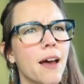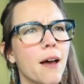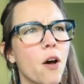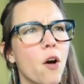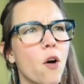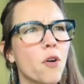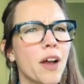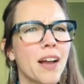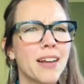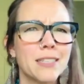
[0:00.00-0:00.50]

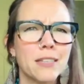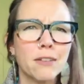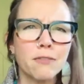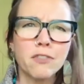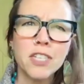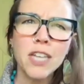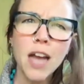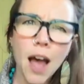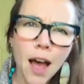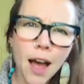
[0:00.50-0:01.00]
all kinds of
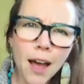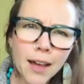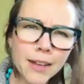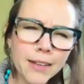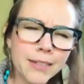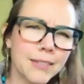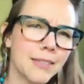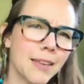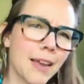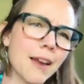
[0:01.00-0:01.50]

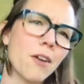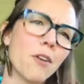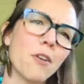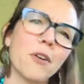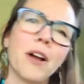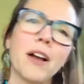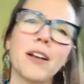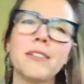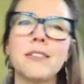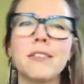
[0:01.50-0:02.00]
dyes and all
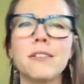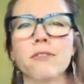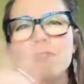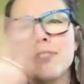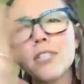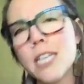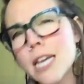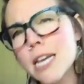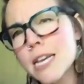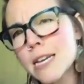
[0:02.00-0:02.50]
kinds of
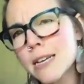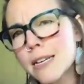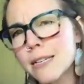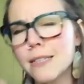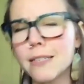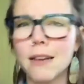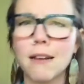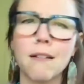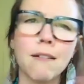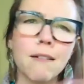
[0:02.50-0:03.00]
teas
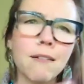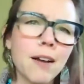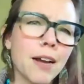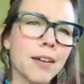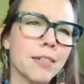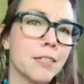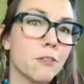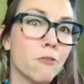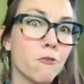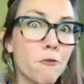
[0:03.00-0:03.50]
and all
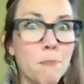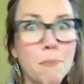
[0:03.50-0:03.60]
kinds of